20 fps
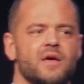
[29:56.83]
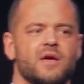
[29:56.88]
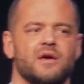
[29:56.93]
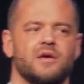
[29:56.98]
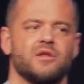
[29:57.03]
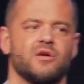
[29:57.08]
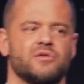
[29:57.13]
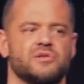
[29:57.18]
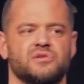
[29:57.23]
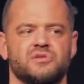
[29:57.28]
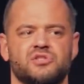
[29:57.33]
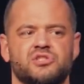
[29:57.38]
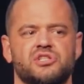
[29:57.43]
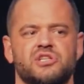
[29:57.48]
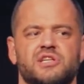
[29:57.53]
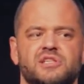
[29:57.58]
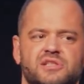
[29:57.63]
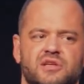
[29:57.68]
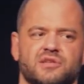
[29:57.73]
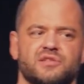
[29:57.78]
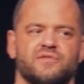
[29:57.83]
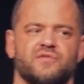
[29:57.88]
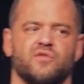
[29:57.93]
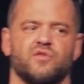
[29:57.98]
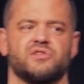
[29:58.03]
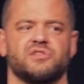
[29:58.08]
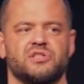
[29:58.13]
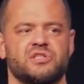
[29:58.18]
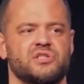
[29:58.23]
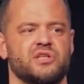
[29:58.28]
you know, Jesus
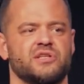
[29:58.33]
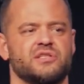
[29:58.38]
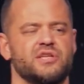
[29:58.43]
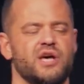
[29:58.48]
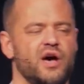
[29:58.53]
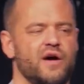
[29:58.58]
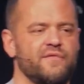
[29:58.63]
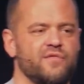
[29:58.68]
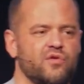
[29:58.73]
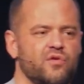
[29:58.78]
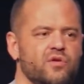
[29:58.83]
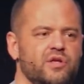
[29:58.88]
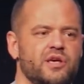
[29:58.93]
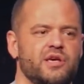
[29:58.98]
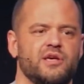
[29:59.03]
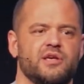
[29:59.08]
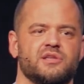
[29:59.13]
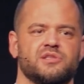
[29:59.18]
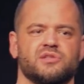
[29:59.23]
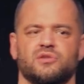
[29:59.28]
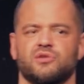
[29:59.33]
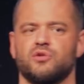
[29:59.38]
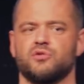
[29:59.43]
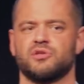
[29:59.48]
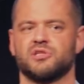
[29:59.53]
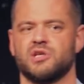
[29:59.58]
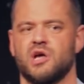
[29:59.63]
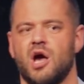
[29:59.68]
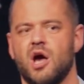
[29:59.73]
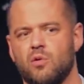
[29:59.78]
versus the devil is Luke
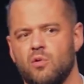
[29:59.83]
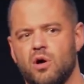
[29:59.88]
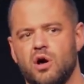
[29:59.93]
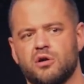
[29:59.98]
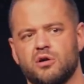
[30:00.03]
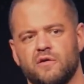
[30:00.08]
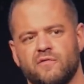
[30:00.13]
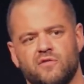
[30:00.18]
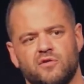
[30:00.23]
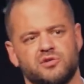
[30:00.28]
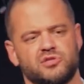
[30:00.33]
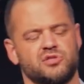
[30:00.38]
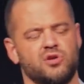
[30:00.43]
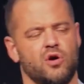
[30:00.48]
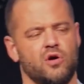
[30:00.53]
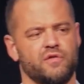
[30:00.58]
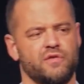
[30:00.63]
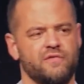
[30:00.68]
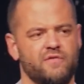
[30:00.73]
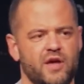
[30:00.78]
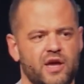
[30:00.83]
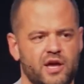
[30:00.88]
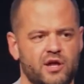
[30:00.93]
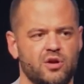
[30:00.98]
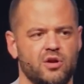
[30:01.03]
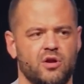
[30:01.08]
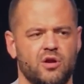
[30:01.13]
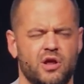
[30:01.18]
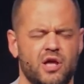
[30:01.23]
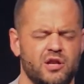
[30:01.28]
Skywalker versus Darth
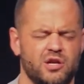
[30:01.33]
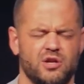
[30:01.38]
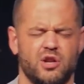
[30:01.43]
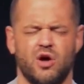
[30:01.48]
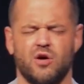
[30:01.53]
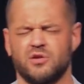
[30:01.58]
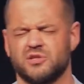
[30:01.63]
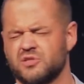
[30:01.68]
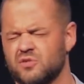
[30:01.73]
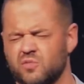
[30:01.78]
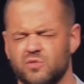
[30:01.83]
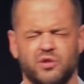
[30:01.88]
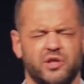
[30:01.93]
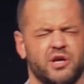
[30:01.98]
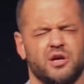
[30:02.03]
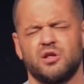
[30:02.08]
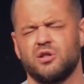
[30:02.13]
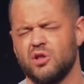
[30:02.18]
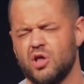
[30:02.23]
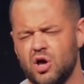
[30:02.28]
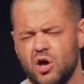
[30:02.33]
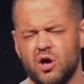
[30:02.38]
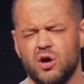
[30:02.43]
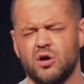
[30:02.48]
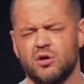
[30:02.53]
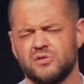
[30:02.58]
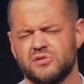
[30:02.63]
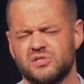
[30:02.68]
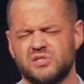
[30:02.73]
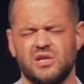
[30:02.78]
Vader, and, you know, it's really
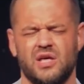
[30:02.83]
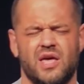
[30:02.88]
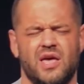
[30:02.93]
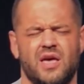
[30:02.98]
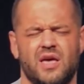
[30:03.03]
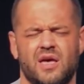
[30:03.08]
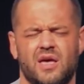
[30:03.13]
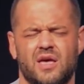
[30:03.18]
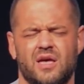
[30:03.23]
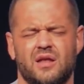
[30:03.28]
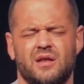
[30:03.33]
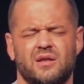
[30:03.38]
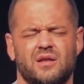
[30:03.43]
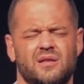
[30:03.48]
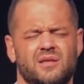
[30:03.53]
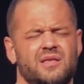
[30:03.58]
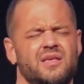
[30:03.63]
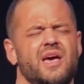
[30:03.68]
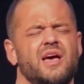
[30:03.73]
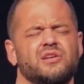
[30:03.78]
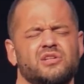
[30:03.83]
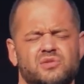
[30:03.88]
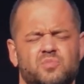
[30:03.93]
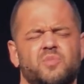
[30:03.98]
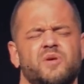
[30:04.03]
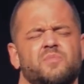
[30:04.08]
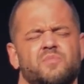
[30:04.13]
close, and yet we